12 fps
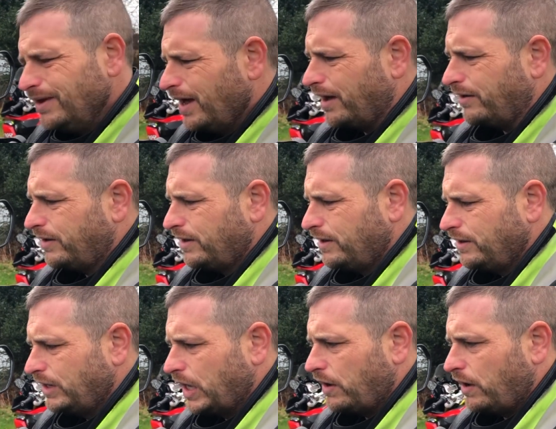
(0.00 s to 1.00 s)
No, you
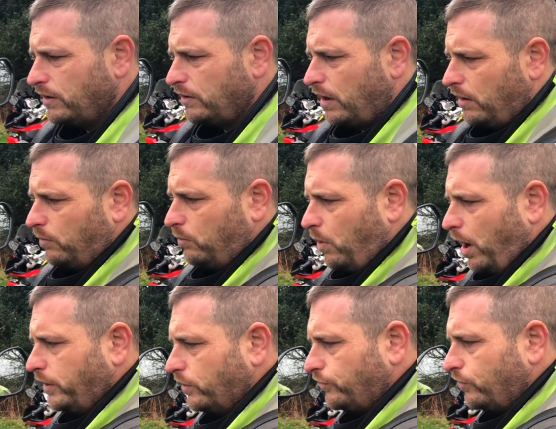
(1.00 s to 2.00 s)
know, and why
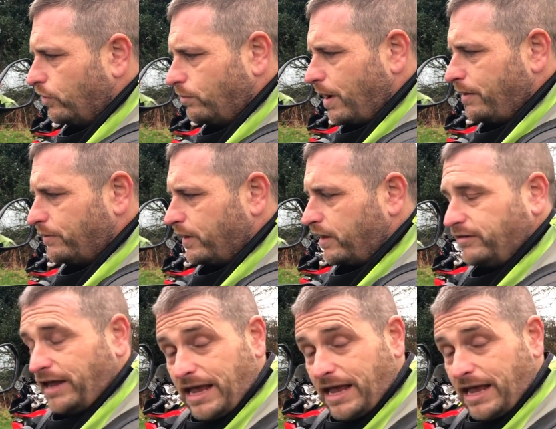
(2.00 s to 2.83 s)
not do away with this?